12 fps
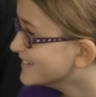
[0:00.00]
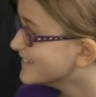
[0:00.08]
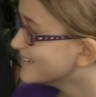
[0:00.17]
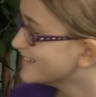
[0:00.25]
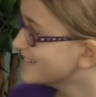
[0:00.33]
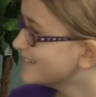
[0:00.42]

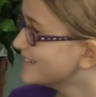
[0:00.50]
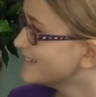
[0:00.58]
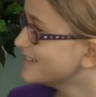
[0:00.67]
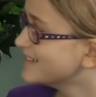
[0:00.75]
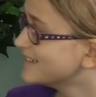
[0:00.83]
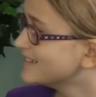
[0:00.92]

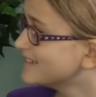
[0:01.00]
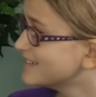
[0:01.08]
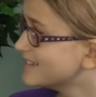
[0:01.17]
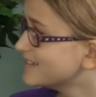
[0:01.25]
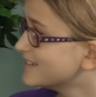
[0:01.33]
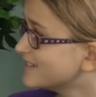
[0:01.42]

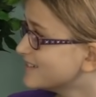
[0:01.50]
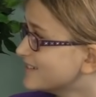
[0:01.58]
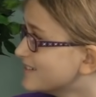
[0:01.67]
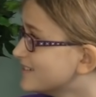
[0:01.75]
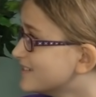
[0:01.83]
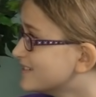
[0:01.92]

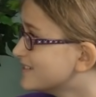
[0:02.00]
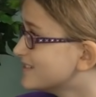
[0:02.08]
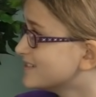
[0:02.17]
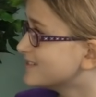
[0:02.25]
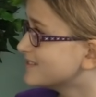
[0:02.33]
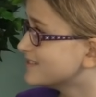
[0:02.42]

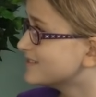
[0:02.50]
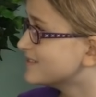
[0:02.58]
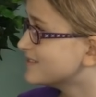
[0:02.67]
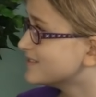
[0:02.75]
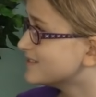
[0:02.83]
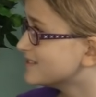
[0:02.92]

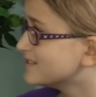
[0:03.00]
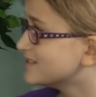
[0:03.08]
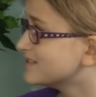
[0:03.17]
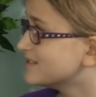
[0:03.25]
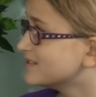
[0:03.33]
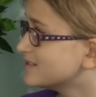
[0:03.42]

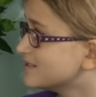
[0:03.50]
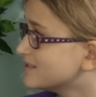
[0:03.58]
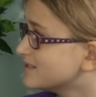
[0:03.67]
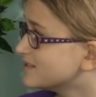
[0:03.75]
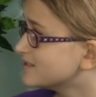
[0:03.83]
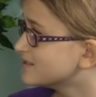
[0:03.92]

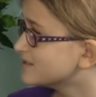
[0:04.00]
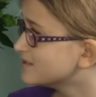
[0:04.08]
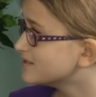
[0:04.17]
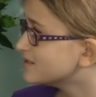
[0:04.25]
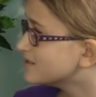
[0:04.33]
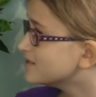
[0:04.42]

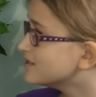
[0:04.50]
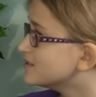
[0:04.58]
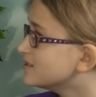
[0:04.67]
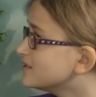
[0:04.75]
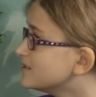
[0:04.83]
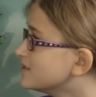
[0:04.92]

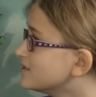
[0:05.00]
(silent)